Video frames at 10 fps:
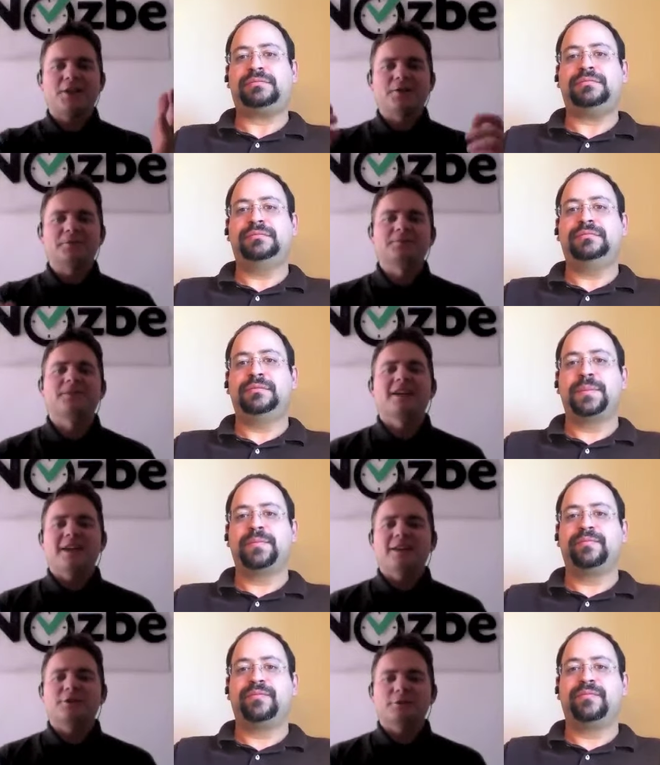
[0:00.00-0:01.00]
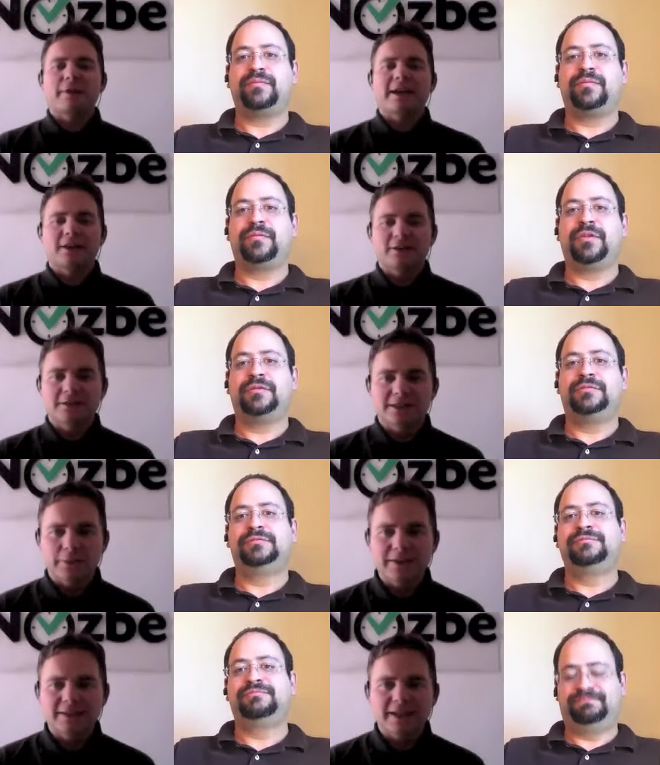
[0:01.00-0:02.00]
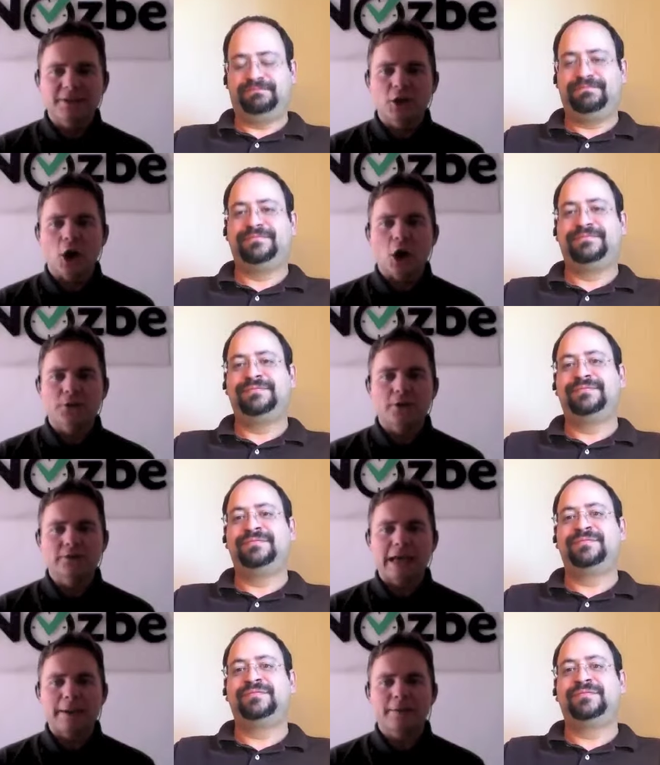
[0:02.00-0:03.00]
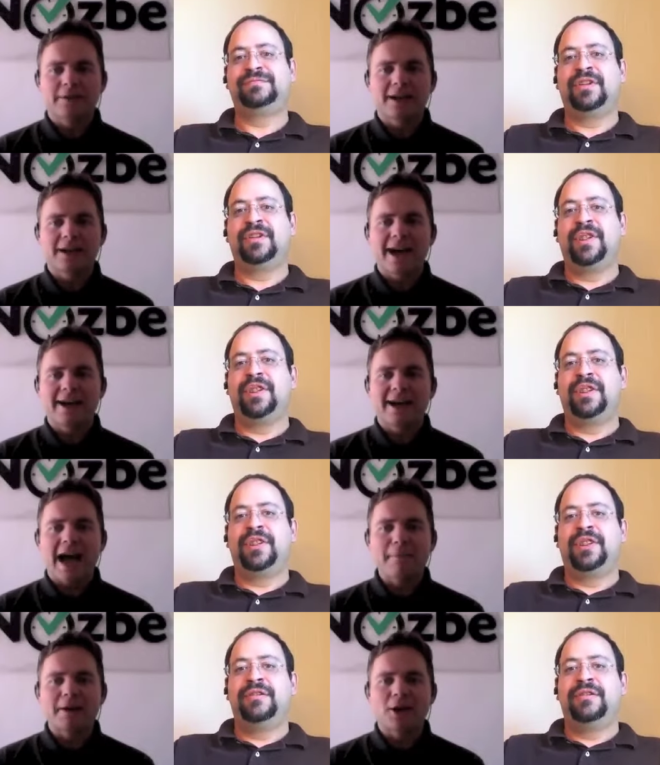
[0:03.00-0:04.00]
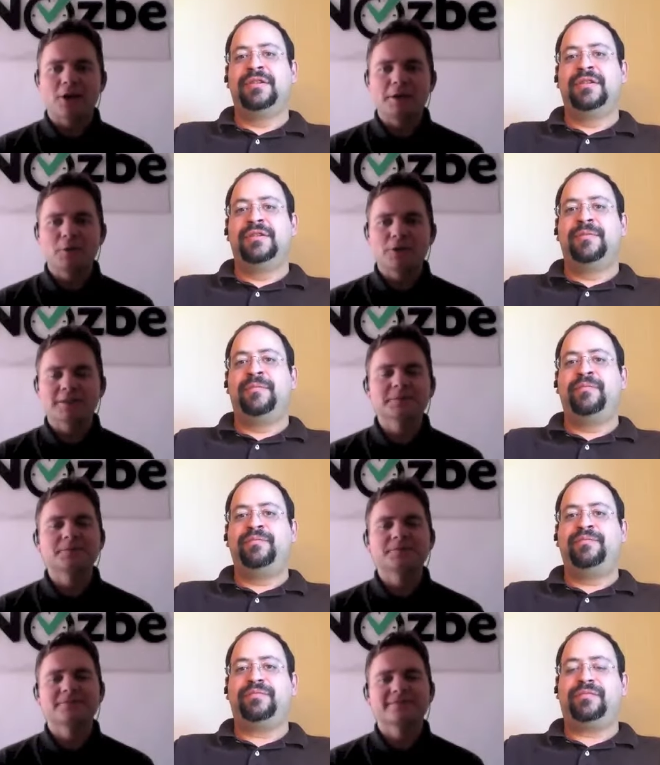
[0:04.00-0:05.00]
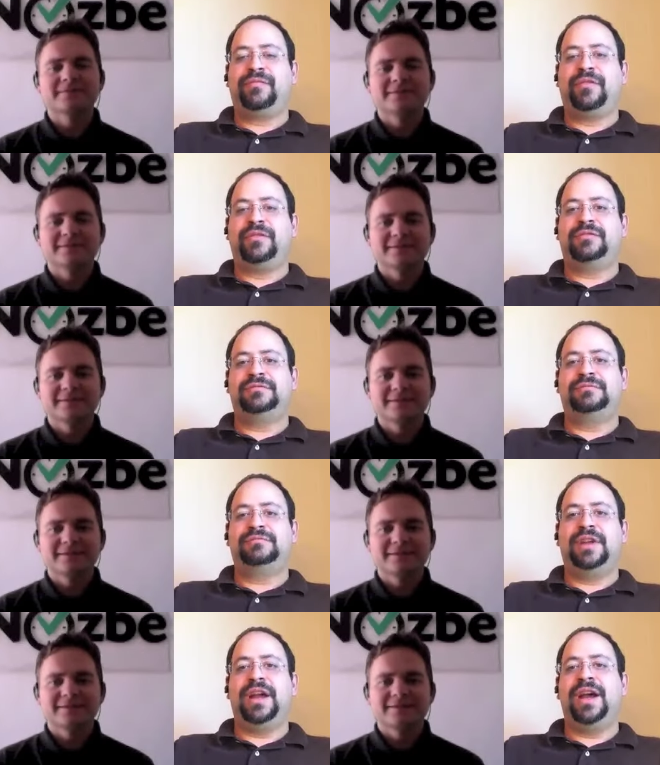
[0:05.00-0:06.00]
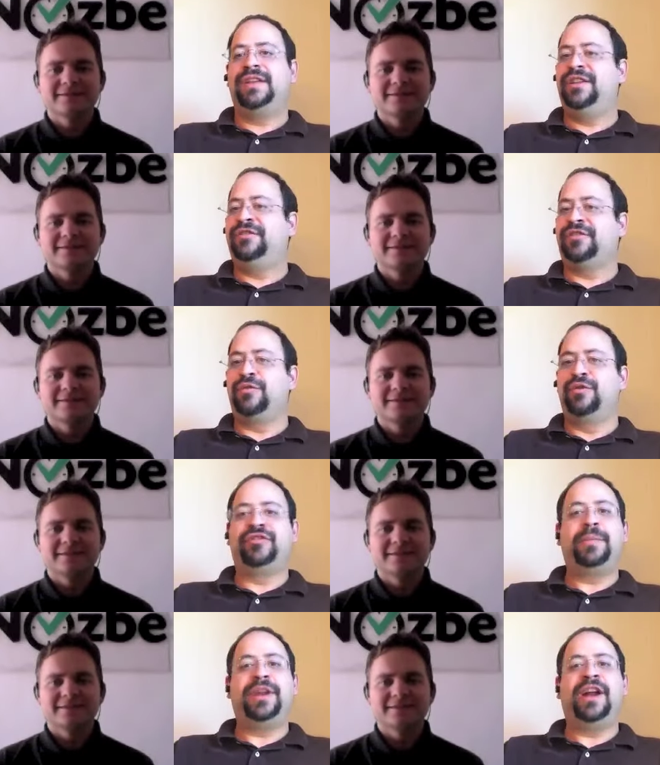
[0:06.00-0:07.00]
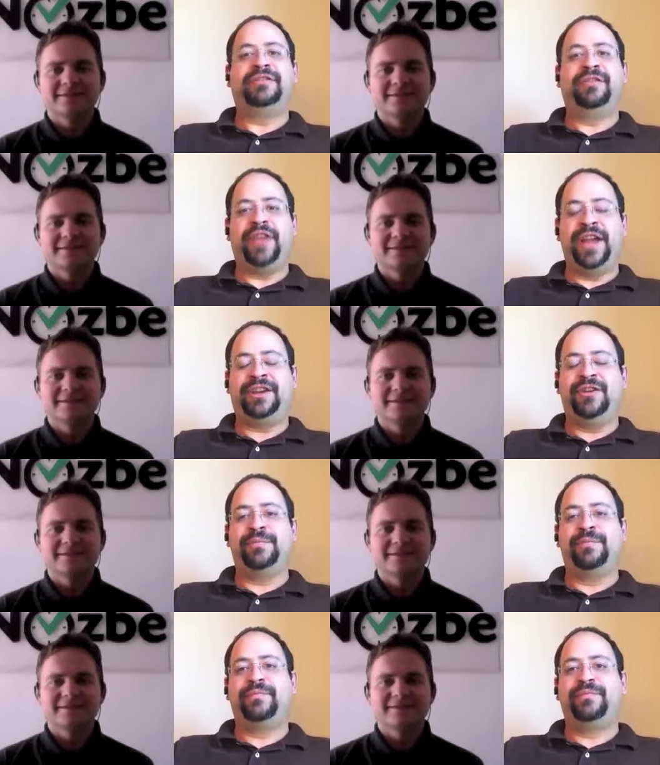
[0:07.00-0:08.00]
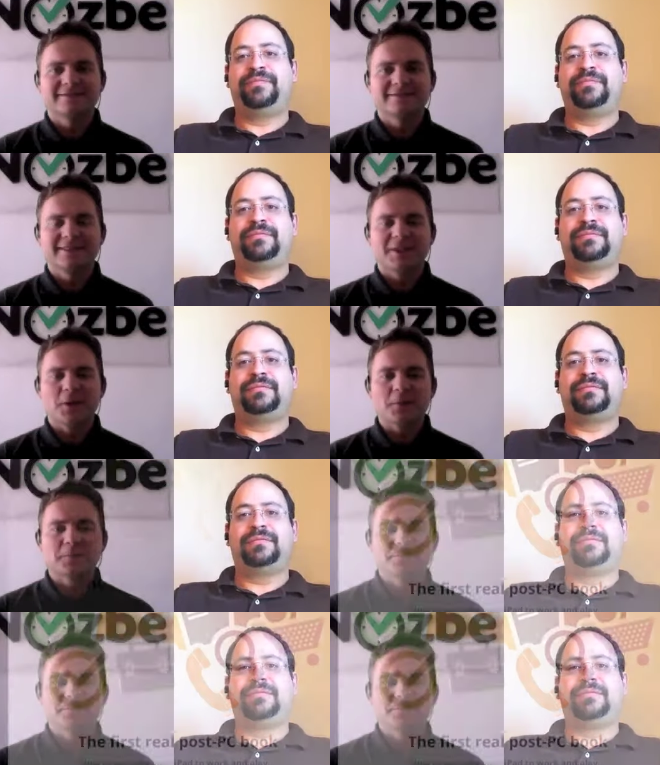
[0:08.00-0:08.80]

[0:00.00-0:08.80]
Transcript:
Speaker 1: Thank you. This is Michael Sliwinski, the co-author of the uh, iPad Only book.
Speaker 2: And this is Augusto Pinaud. Thank you.
Speaker 1: Thank